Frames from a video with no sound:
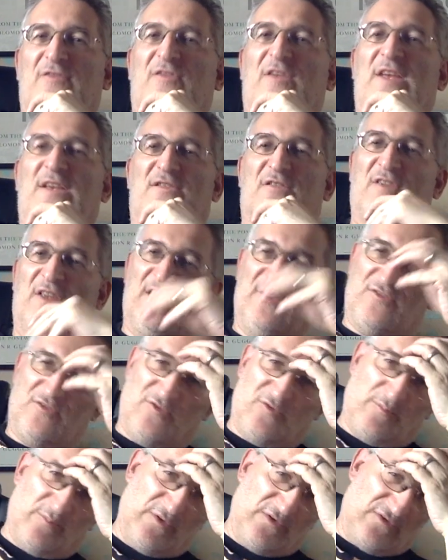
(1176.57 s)
ditched his
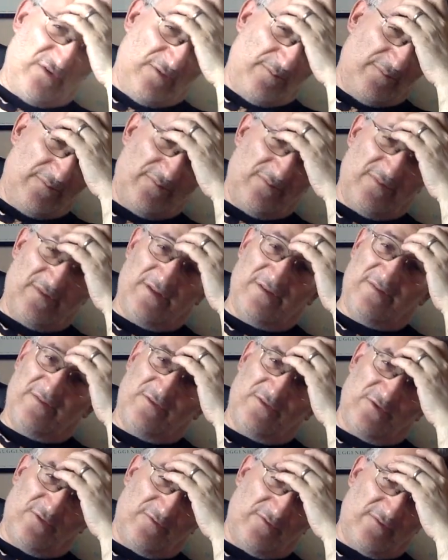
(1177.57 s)
sort of Muslim
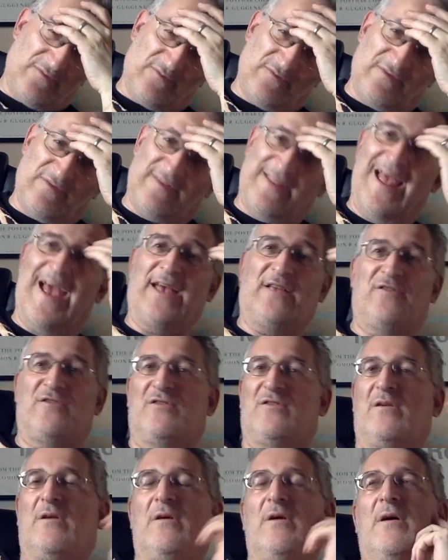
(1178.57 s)
sort of
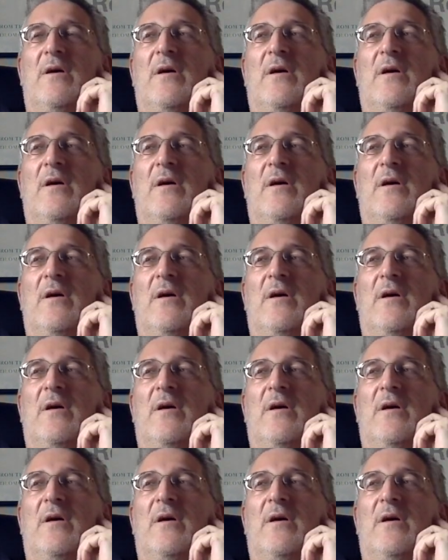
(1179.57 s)
ness